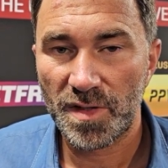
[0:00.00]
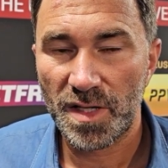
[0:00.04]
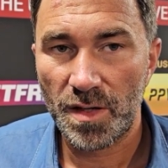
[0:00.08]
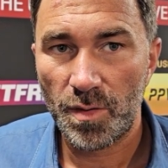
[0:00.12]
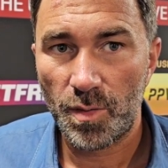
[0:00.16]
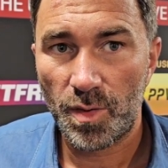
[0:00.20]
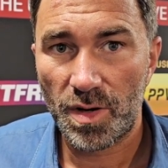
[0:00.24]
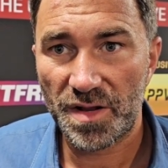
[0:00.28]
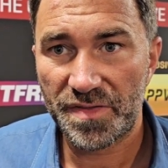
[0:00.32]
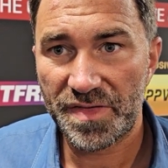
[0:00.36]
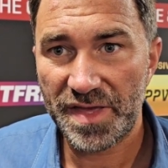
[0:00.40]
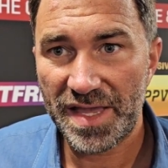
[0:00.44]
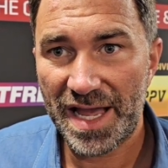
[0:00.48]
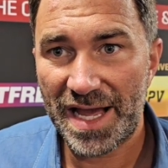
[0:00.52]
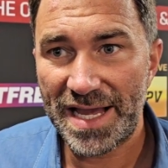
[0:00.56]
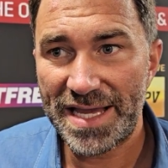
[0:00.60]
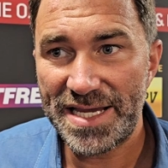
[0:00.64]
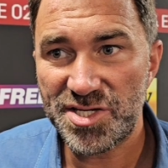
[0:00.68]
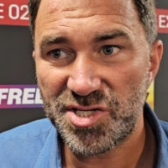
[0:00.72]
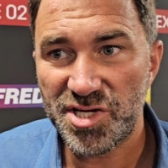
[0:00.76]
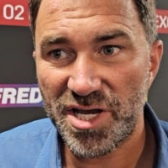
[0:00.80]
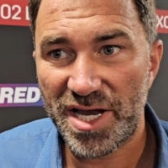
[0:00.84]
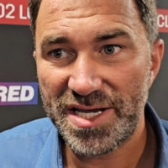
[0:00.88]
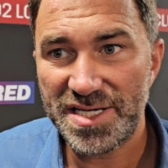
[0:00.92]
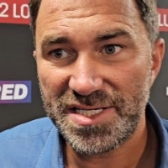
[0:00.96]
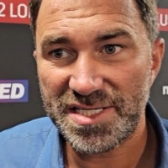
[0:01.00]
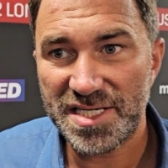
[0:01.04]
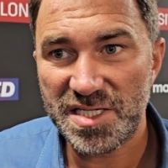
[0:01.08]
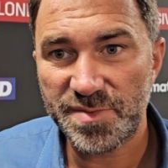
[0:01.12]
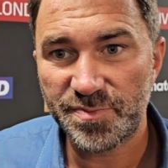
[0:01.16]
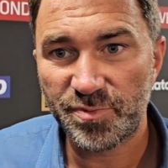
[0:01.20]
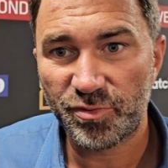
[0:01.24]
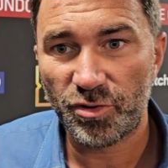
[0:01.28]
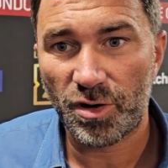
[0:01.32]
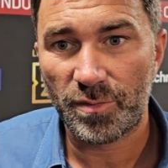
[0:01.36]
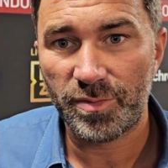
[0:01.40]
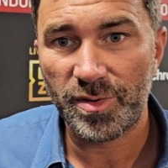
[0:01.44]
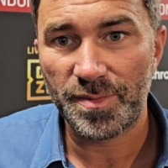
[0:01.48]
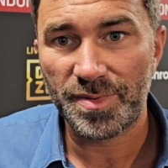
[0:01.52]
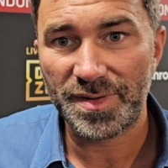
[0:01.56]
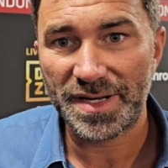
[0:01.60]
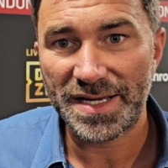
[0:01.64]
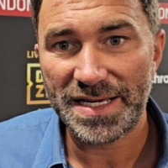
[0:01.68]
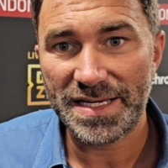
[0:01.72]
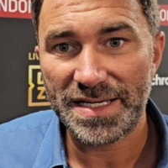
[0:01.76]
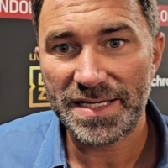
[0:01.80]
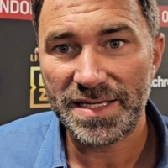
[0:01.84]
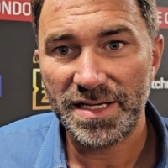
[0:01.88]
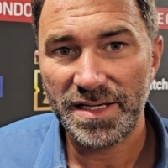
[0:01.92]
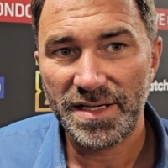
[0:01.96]
Well, I think AJ's is
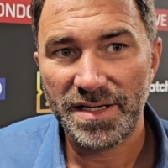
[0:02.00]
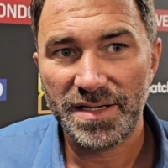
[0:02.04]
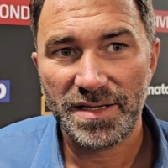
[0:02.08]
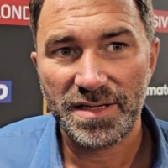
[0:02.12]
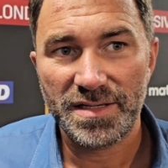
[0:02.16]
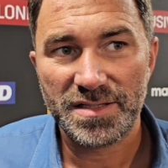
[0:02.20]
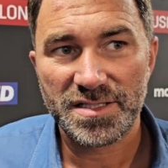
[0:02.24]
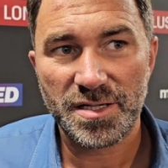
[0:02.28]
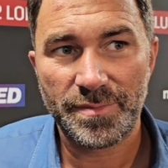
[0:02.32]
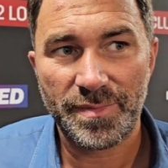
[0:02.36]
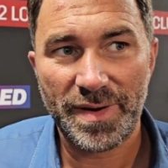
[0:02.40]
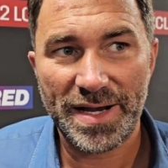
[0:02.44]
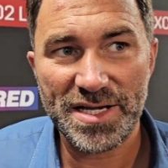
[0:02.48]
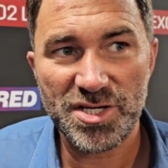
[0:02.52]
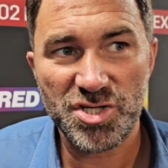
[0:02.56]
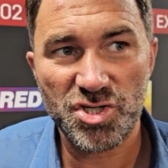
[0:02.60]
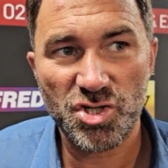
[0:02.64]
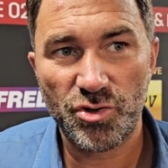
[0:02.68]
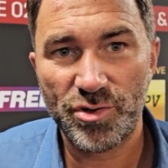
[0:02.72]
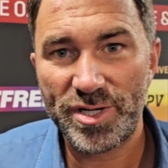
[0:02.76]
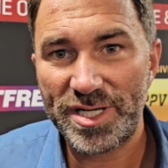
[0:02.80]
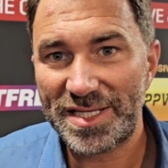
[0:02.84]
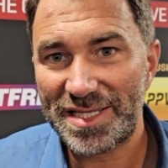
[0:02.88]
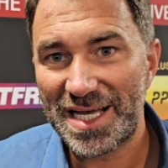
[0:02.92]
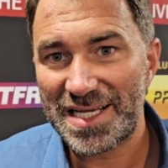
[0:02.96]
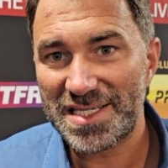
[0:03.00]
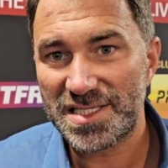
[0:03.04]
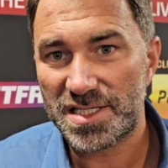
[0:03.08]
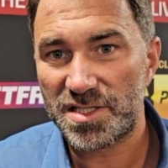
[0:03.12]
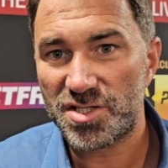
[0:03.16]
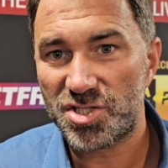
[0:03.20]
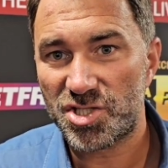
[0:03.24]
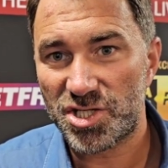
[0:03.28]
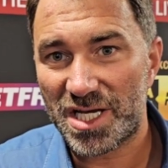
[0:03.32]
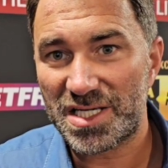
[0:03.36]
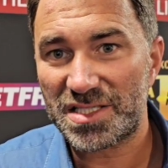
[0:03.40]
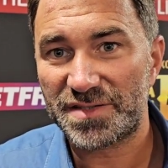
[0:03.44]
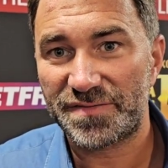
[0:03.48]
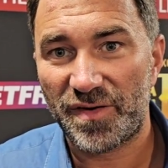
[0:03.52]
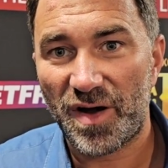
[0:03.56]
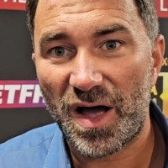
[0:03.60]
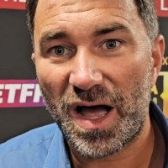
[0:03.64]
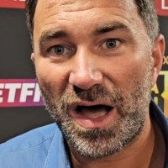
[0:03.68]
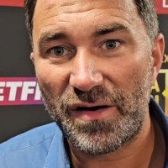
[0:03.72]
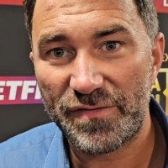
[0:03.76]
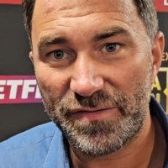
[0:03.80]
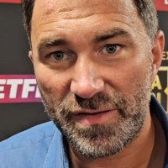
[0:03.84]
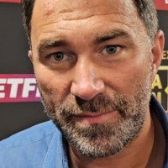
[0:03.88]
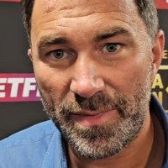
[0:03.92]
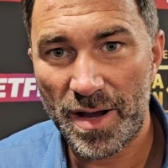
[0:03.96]
probably to make sure he doesn't just fight
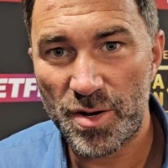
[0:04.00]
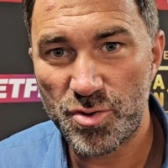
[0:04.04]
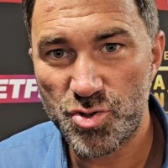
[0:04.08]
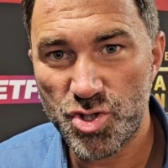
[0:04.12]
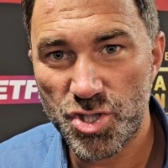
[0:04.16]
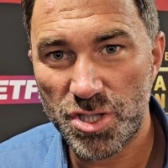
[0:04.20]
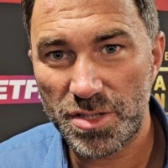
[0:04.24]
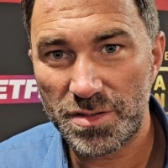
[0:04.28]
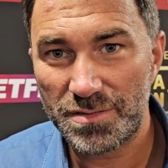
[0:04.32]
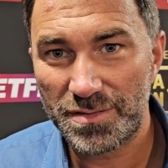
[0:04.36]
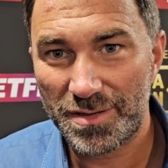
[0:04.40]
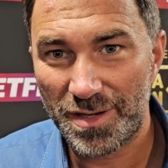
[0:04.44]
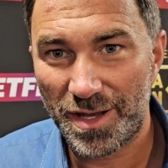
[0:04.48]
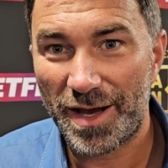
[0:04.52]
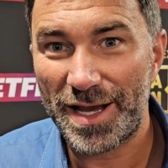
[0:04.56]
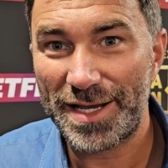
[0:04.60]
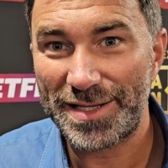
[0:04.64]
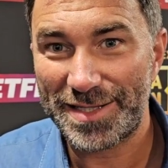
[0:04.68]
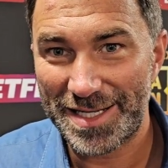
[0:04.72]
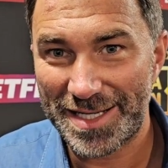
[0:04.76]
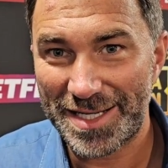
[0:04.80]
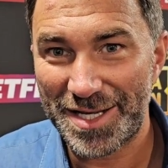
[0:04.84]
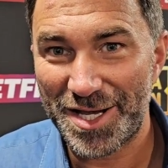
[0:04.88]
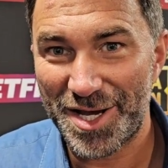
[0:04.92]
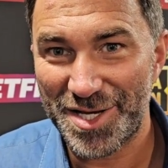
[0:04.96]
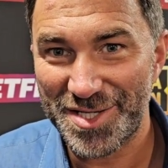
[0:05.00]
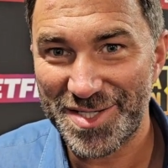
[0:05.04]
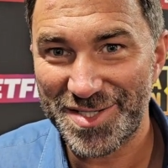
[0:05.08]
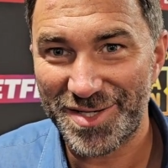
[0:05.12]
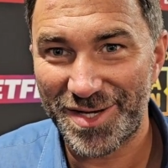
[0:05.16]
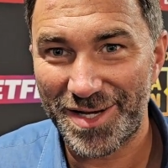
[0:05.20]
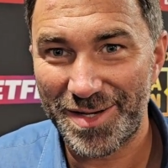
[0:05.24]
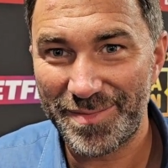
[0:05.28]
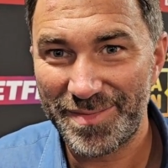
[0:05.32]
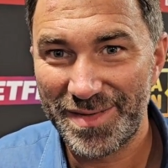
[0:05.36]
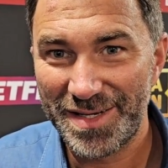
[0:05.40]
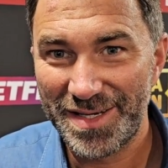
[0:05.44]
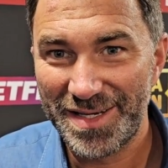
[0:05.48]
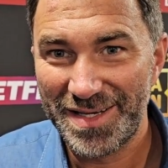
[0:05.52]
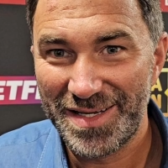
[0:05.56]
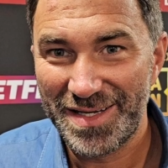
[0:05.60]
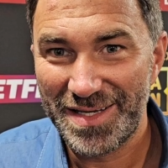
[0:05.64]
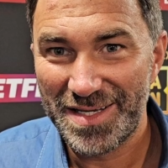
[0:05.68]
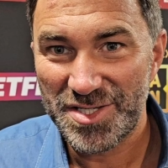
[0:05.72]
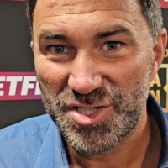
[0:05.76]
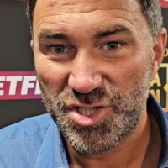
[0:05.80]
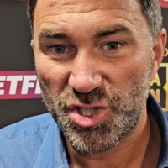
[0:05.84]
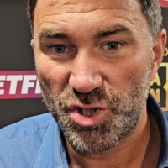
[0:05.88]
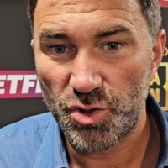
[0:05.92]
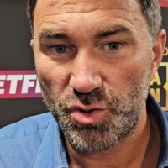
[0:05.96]
off emotion like he did last time,
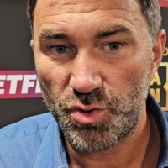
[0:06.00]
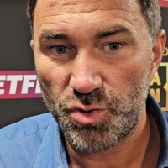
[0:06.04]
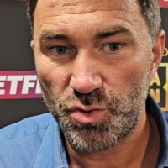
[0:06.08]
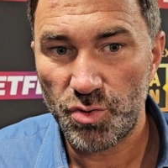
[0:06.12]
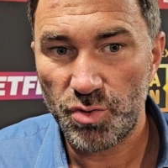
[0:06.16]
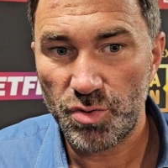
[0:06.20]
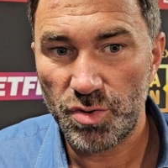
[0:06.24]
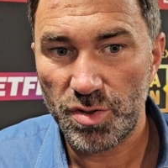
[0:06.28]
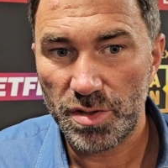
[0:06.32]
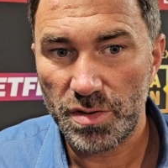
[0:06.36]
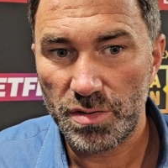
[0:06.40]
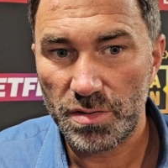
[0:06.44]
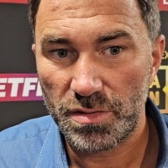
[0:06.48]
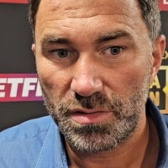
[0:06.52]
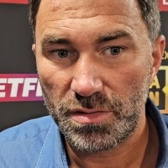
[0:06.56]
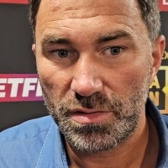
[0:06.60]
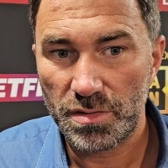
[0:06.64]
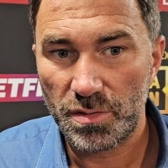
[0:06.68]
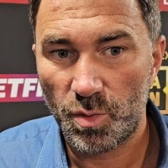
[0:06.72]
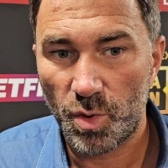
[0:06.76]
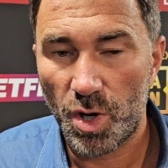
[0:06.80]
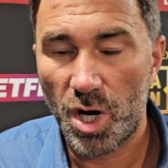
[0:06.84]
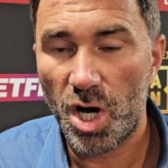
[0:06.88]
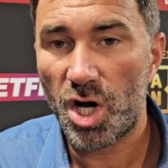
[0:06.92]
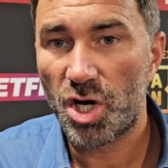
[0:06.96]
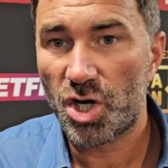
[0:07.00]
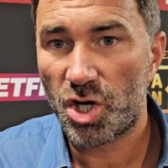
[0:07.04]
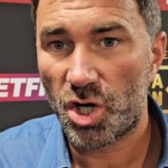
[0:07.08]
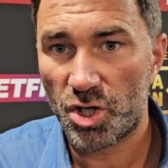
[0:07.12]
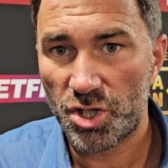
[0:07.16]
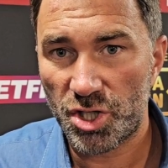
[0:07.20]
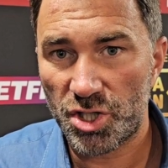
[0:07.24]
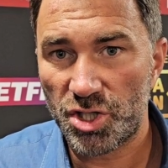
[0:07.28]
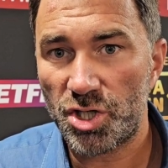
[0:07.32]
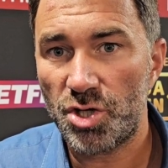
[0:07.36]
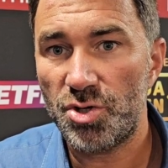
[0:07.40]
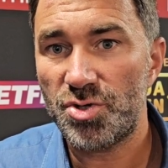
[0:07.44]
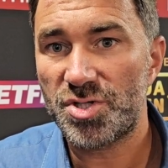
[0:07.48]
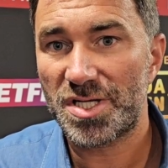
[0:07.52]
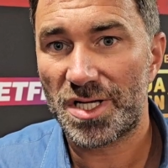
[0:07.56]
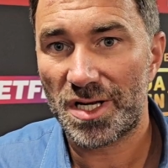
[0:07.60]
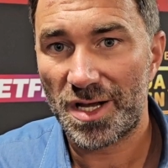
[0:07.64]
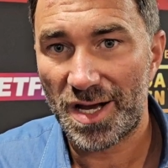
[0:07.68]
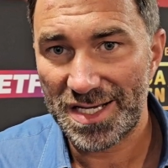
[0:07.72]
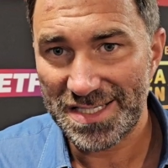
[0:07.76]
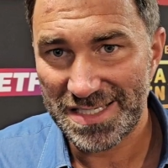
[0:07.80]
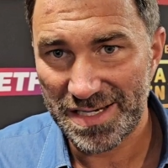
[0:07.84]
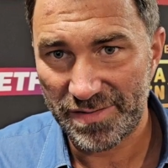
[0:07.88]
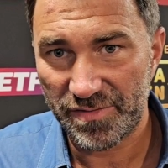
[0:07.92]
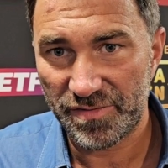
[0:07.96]
to work on and
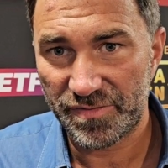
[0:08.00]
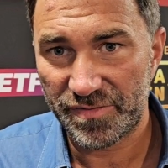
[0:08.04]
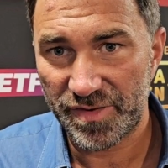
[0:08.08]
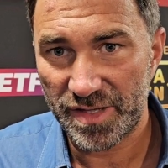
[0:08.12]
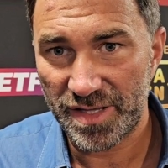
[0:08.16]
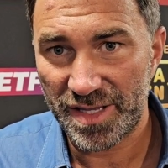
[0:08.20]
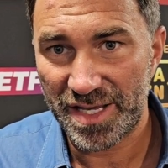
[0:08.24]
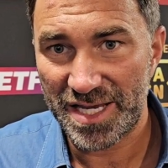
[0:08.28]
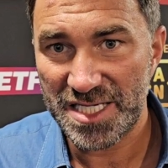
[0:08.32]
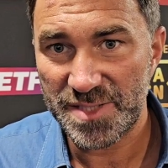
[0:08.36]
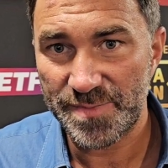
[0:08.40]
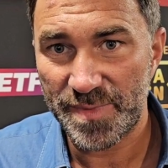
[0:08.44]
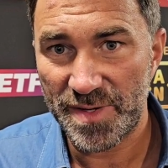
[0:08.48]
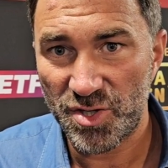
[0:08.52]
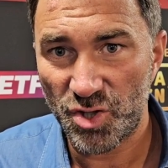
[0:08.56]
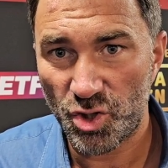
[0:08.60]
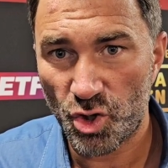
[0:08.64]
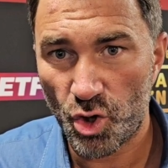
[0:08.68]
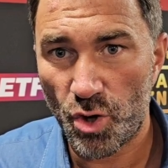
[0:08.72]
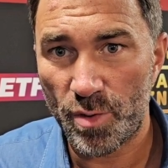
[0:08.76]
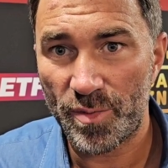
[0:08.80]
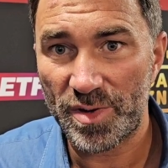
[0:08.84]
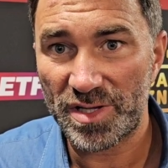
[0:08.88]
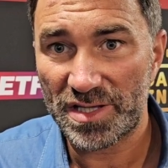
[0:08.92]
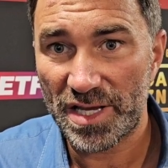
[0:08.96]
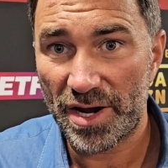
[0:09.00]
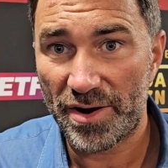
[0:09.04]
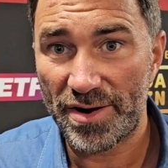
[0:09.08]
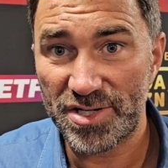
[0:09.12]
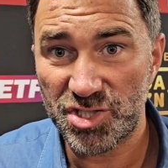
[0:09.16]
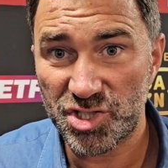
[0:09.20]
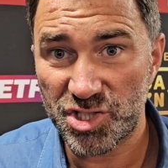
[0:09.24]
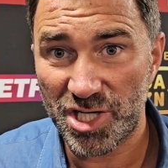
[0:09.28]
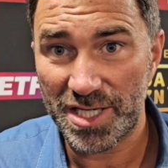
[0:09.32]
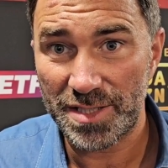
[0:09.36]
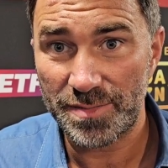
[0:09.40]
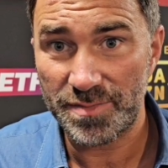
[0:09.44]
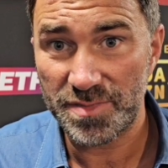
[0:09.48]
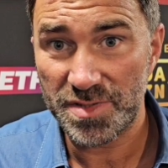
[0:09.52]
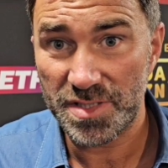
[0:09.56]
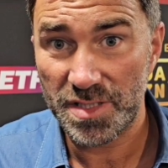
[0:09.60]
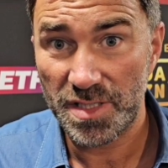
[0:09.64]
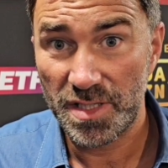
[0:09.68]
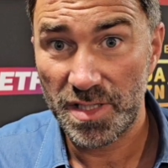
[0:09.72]
utilise everything that he's been doing with Derek James,